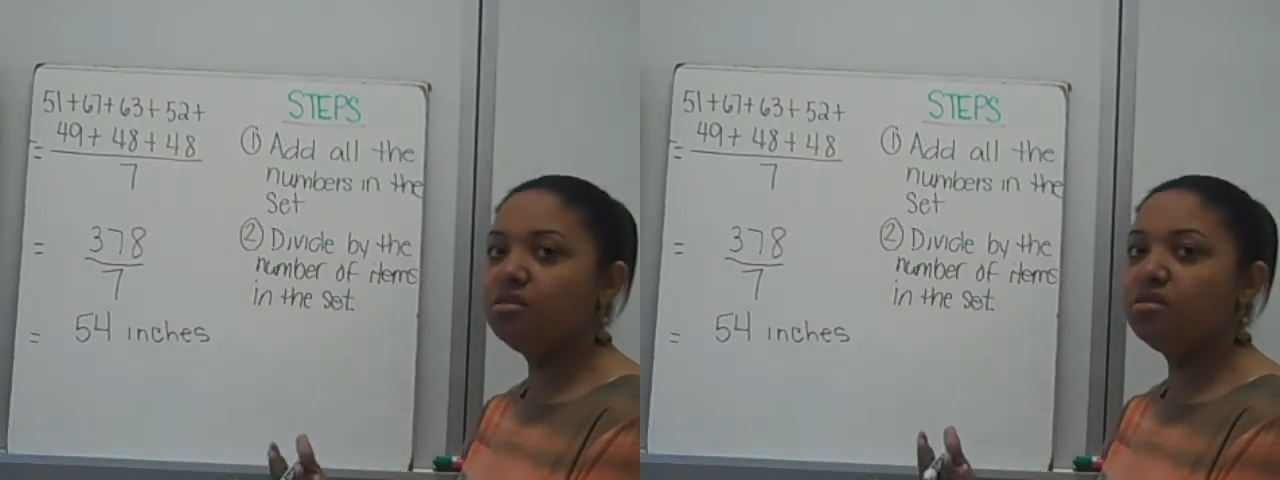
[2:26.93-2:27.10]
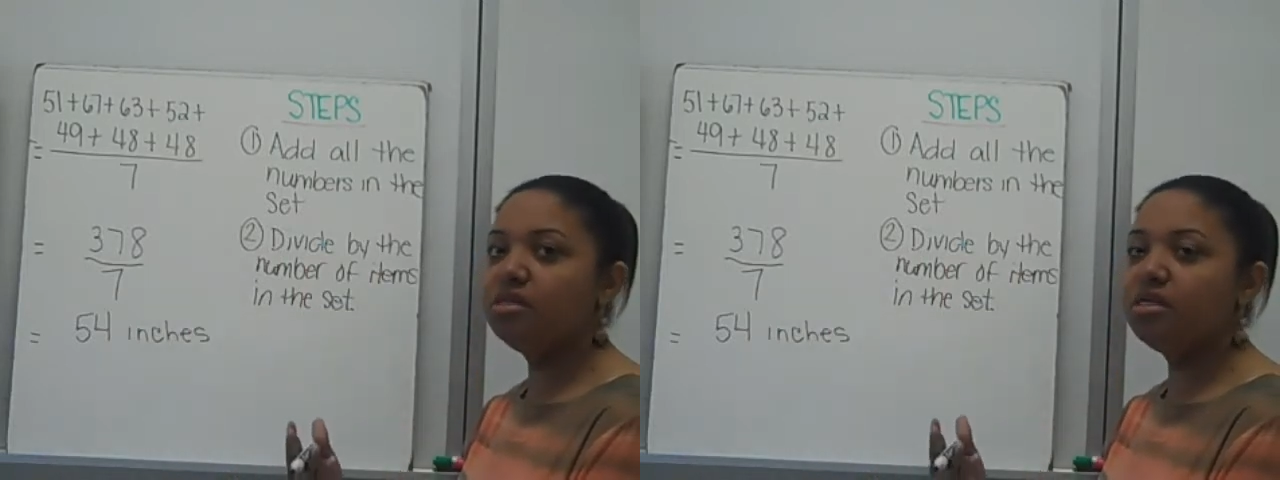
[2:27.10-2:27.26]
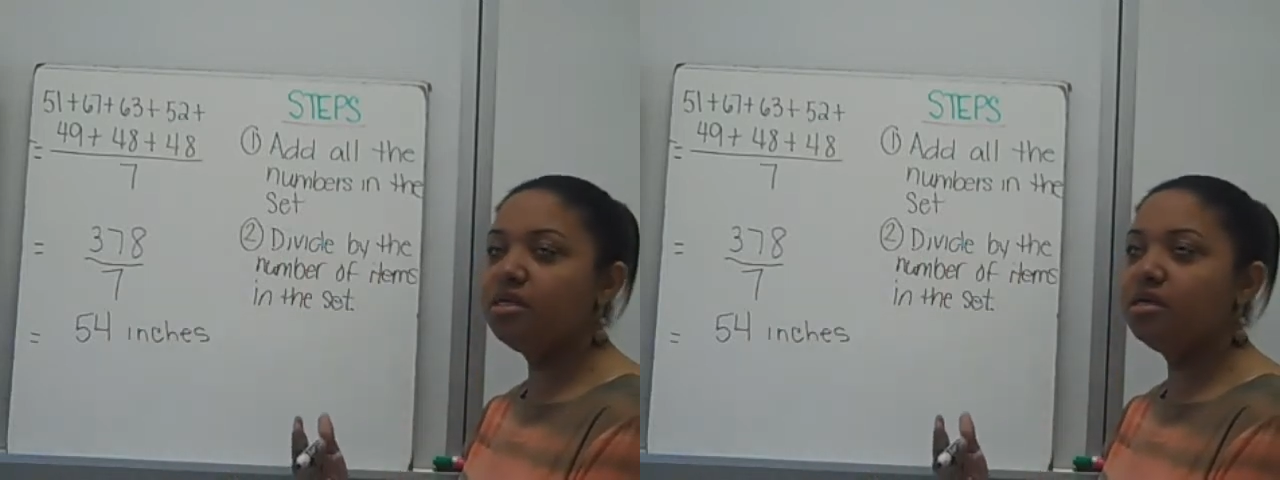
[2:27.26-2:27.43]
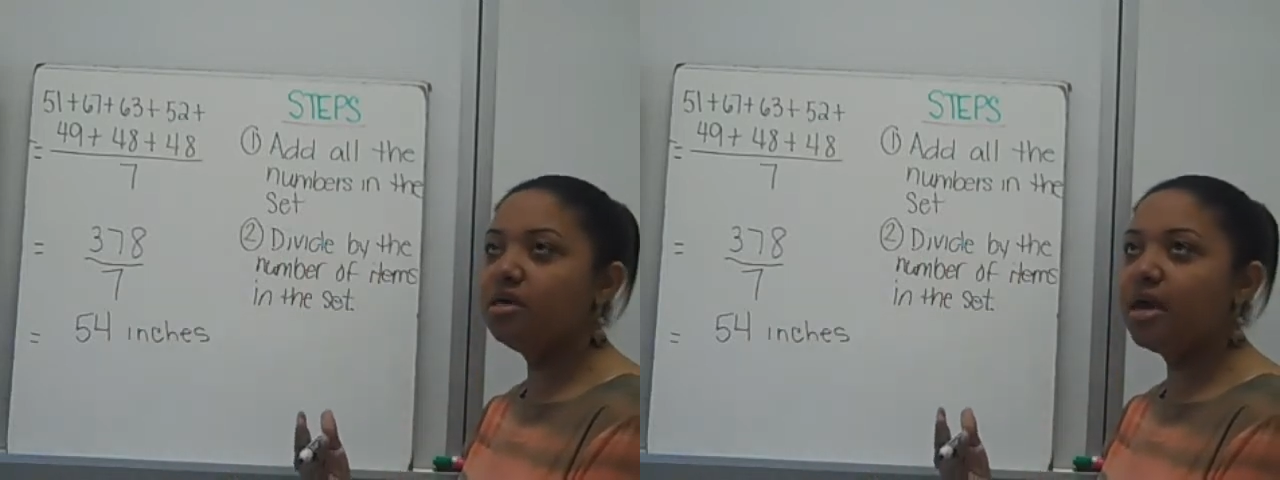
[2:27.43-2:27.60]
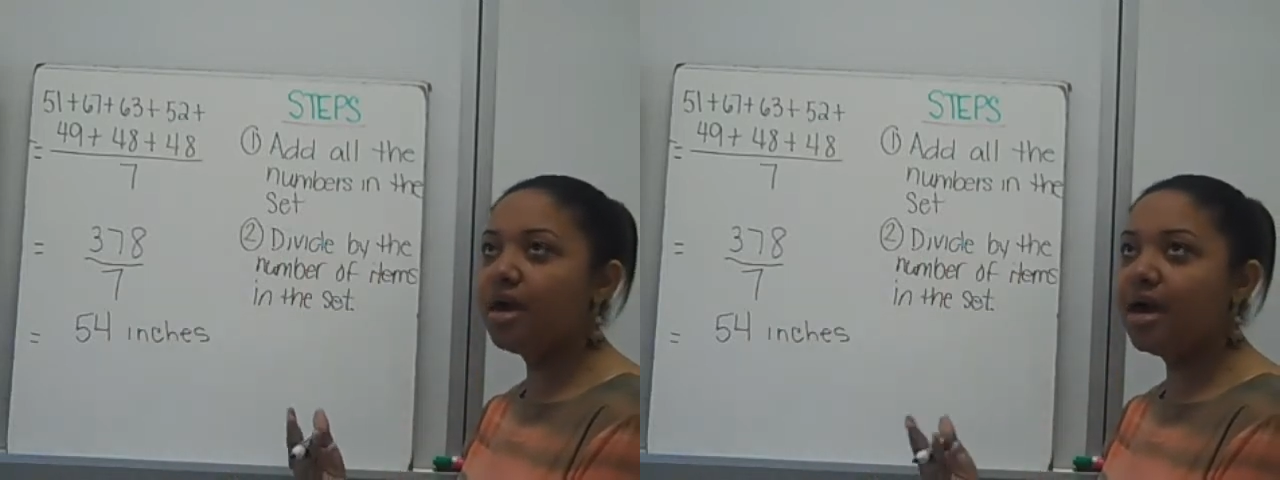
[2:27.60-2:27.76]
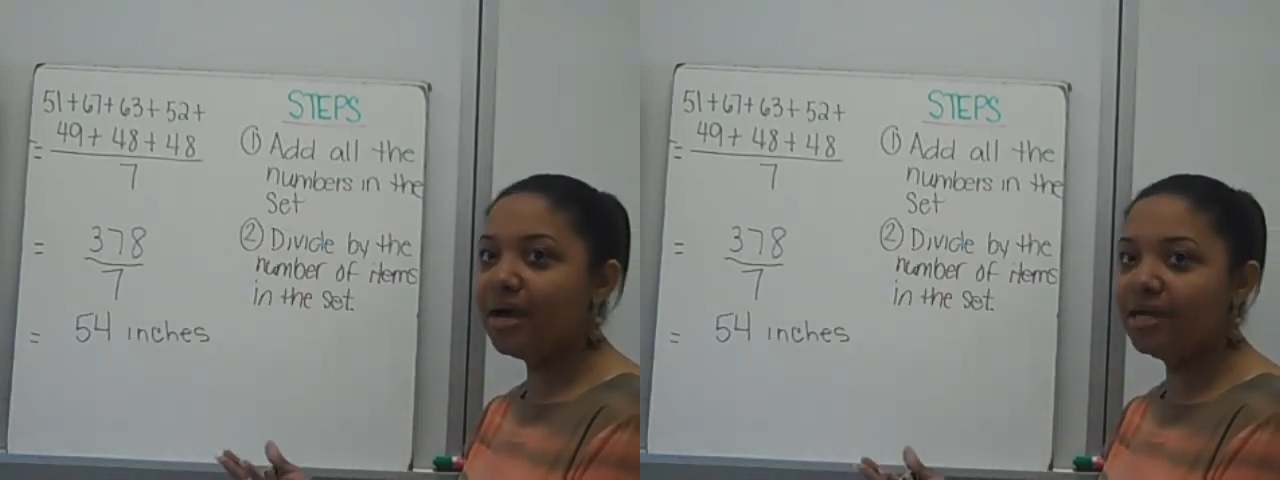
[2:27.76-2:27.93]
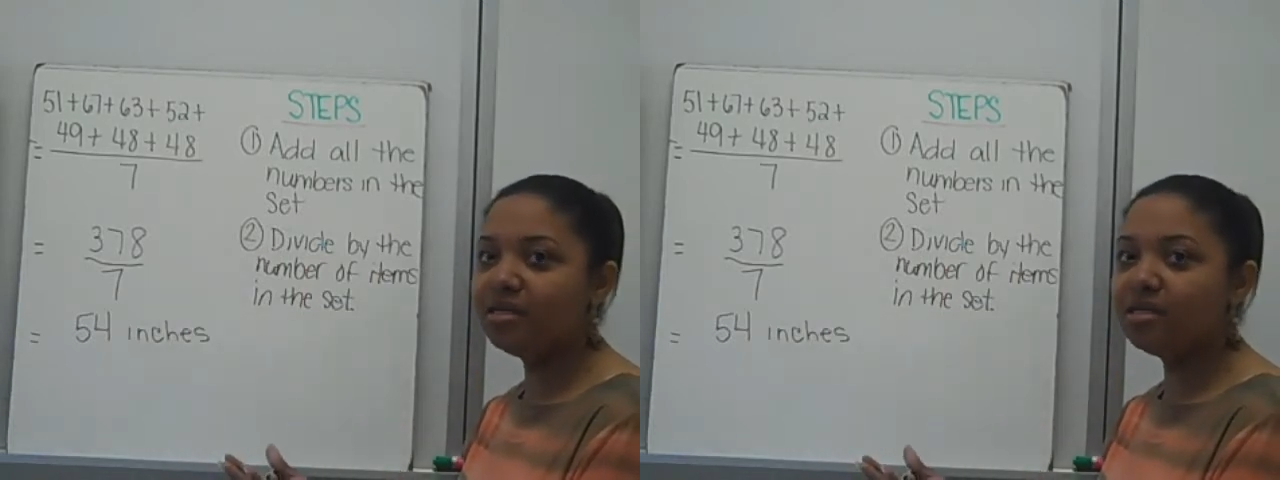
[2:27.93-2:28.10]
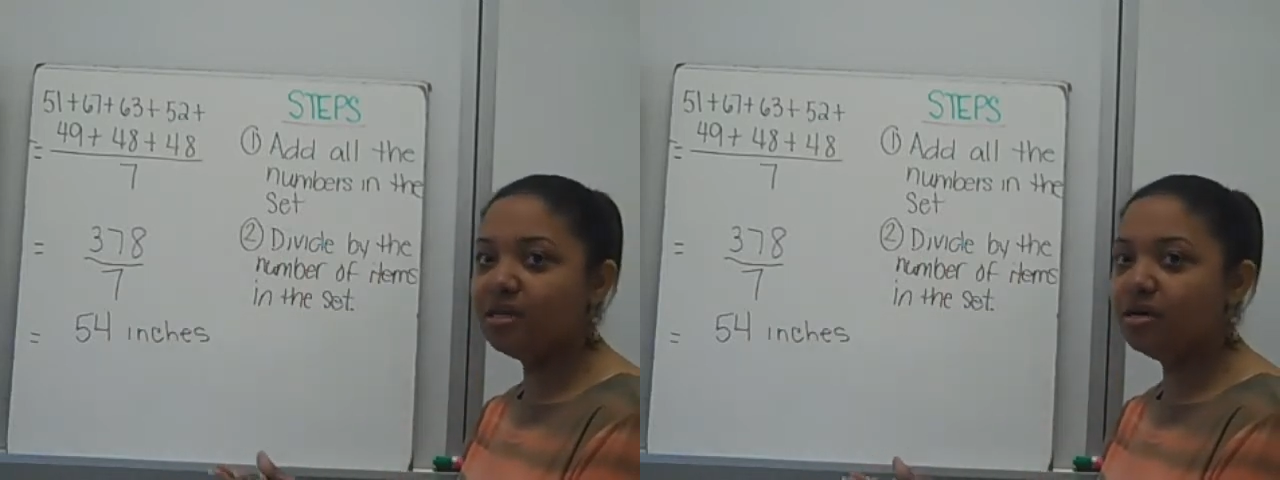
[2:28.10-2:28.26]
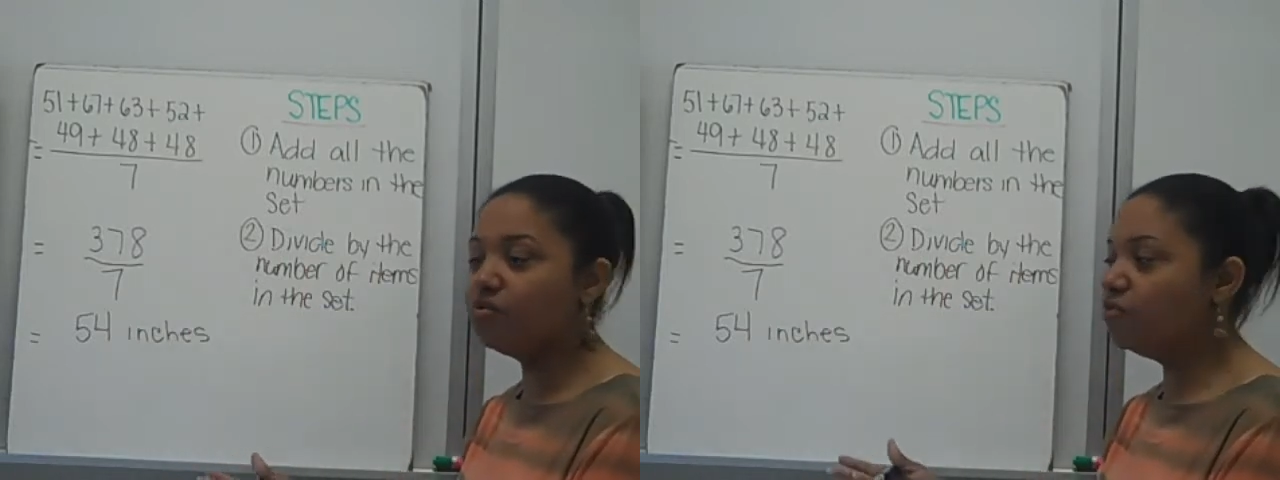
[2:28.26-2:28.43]
the height
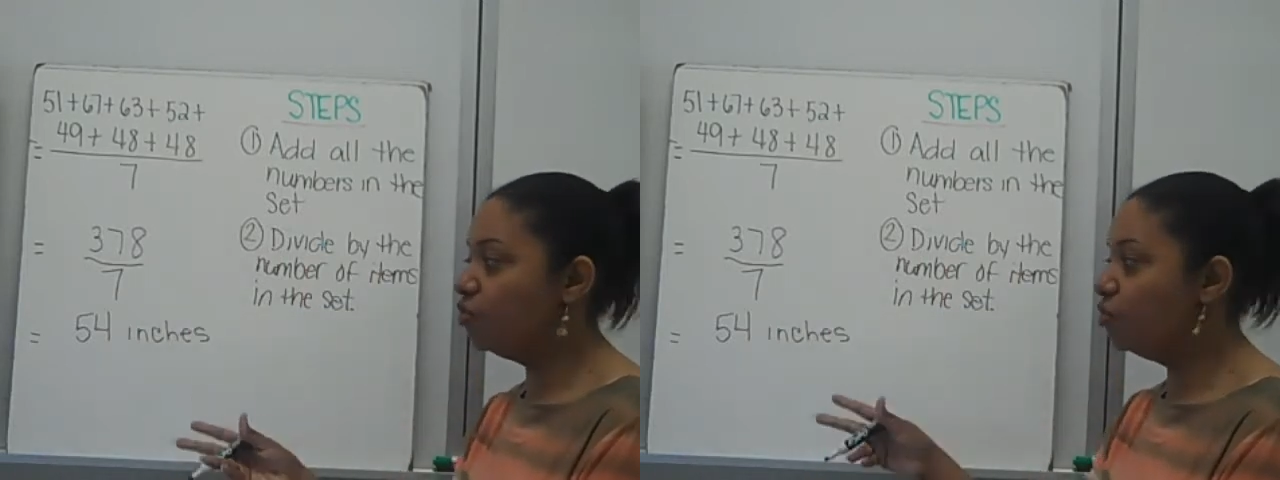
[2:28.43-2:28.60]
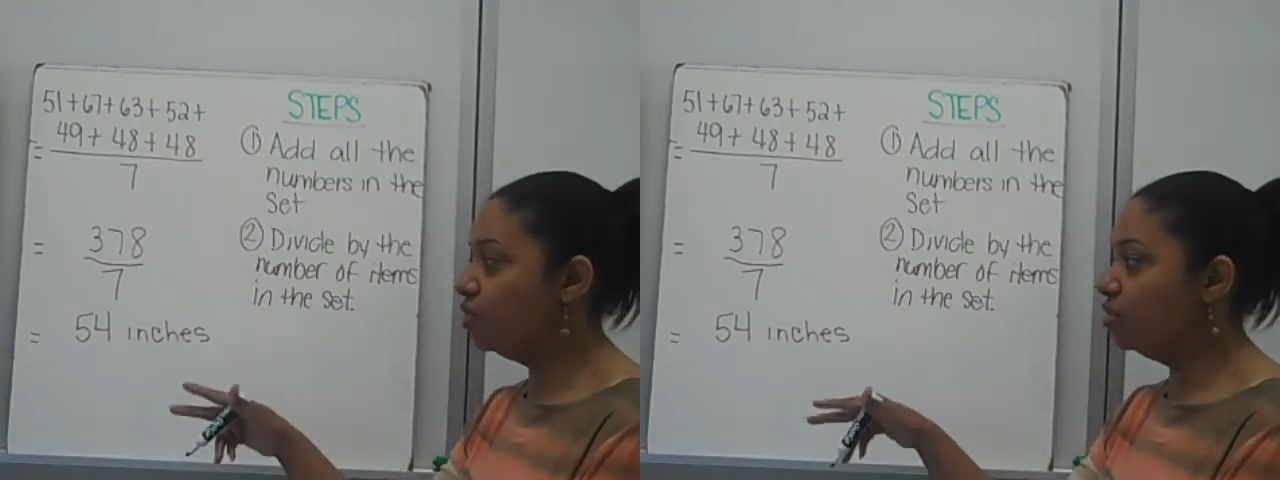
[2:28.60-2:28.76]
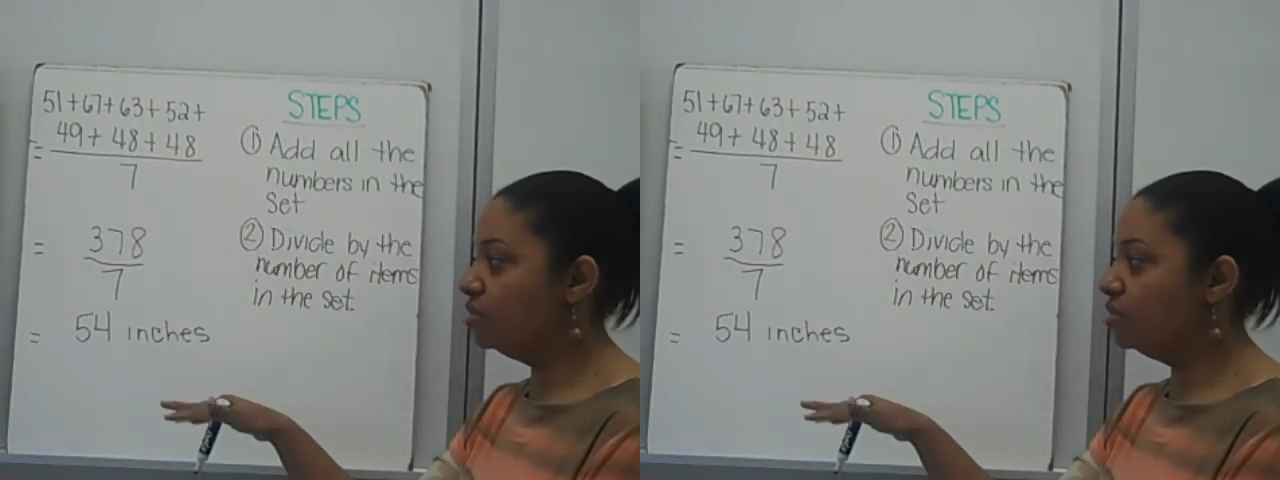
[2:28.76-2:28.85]
for